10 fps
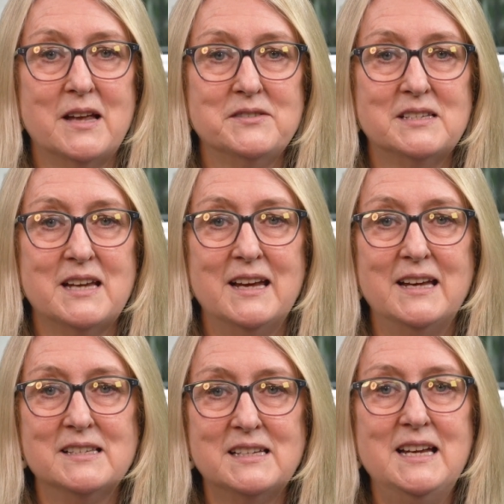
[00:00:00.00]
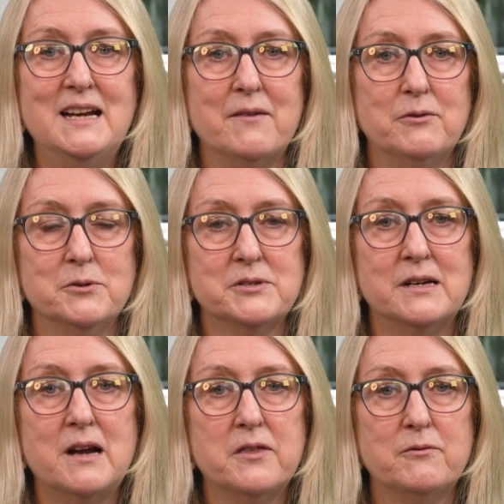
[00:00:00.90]
undertaking T-levels
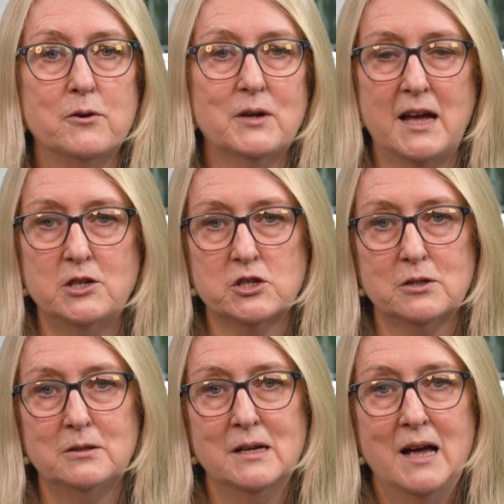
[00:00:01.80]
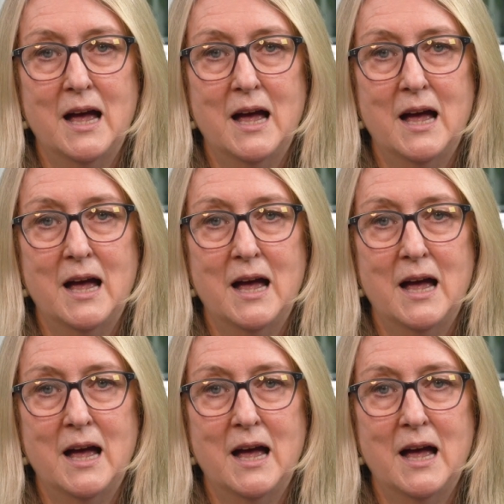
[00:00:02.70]
and other vocational